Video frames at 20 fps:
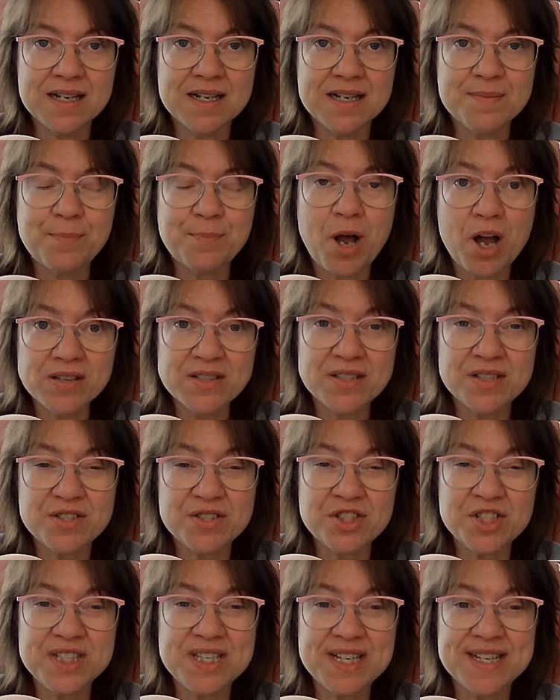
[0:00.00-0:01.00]
boxes
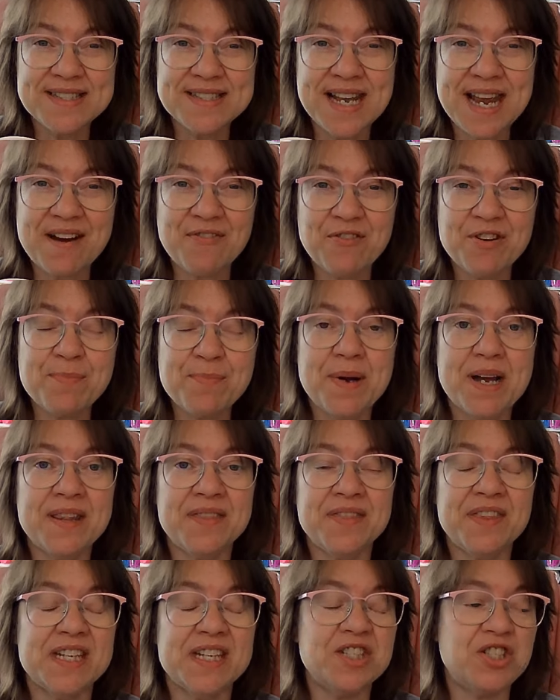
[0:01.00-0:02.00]
she does every
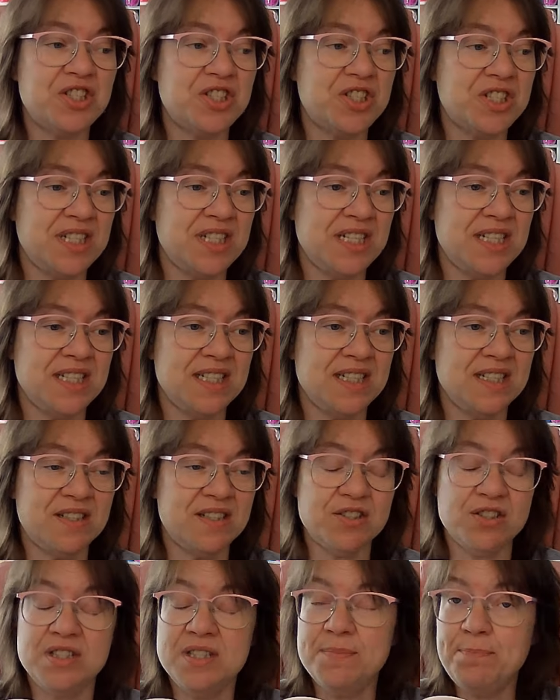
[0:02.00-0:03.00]
month.
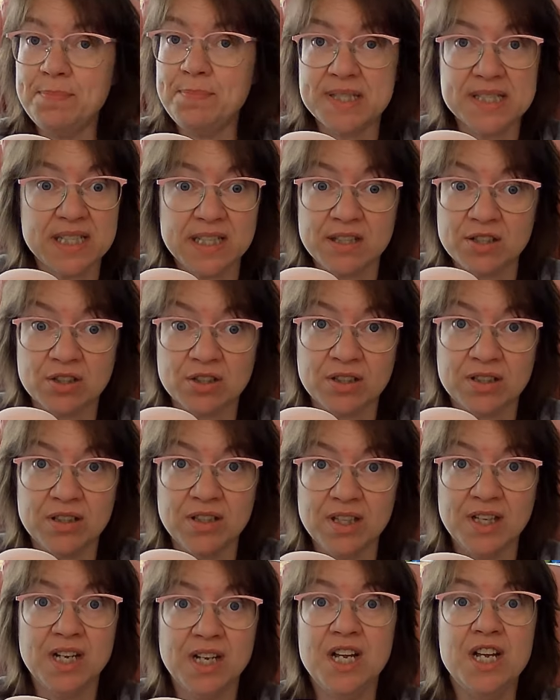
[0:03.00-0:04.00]
She's a busy girl.
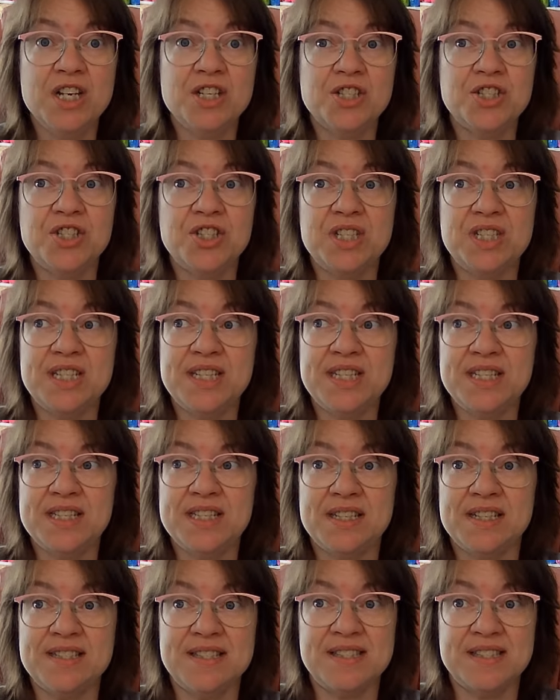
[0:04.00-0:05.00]
She
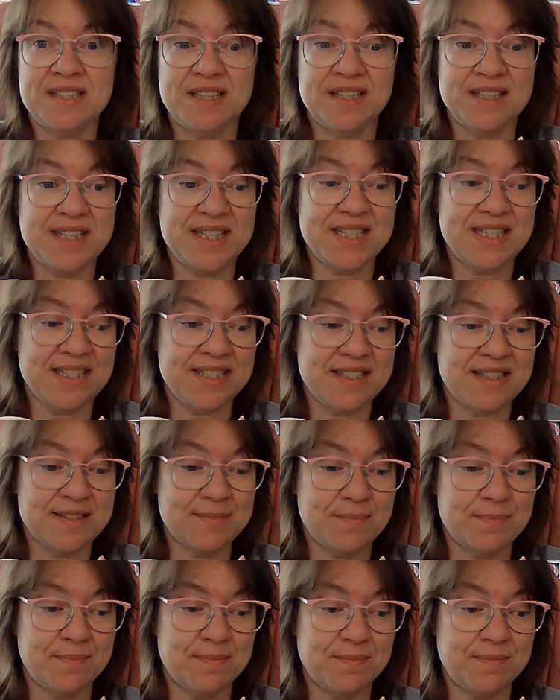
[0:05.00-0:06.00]
does these
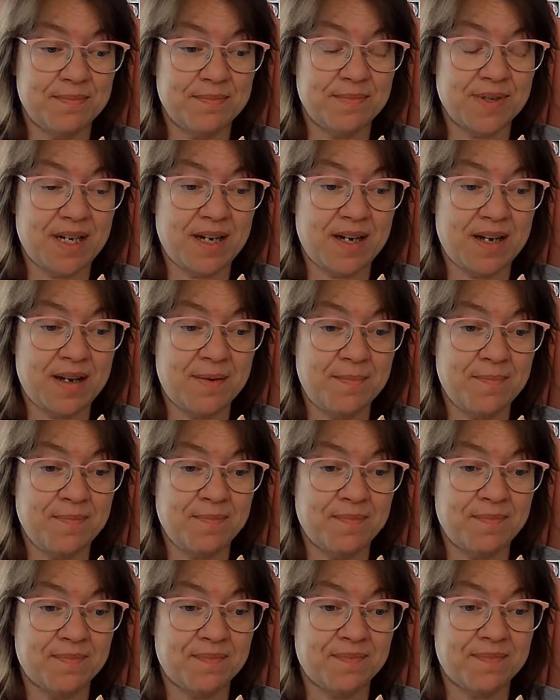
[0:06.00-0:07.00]

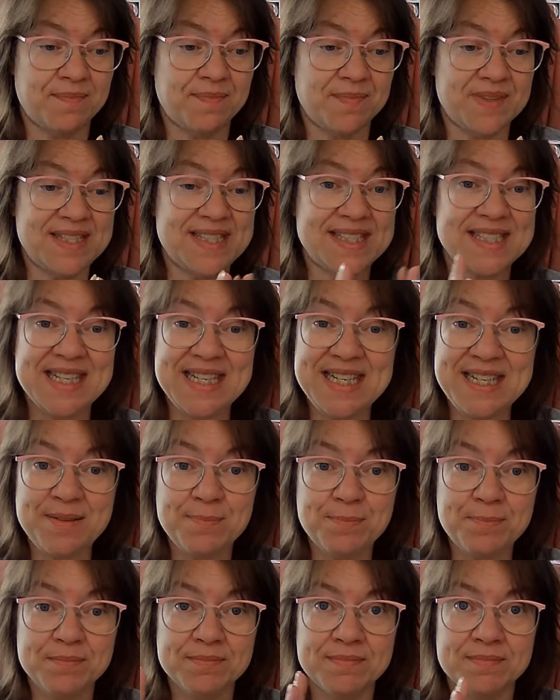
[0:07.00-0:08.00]

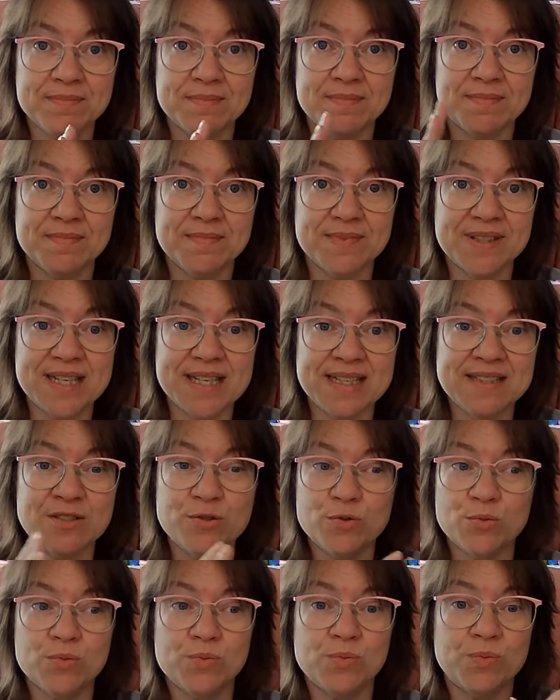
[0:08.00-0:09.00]
skein things,
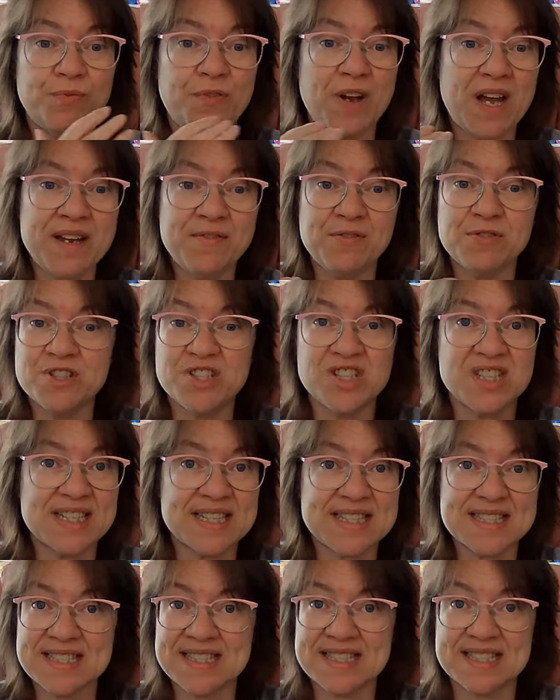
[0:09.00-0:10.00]
so five or
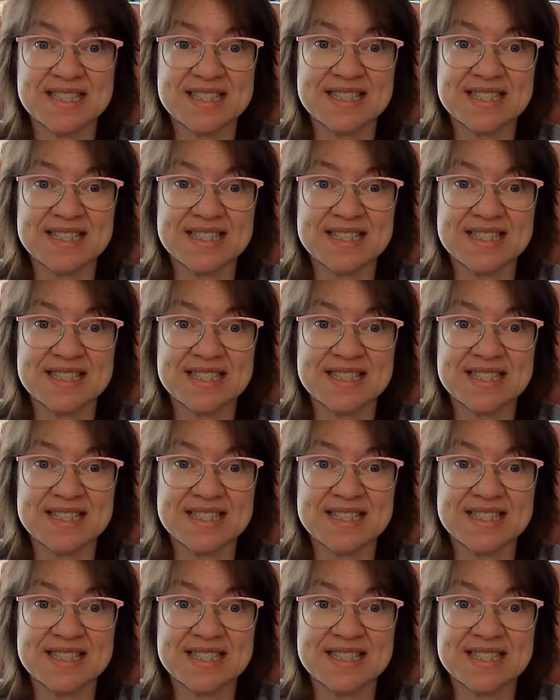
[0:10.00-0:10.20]
six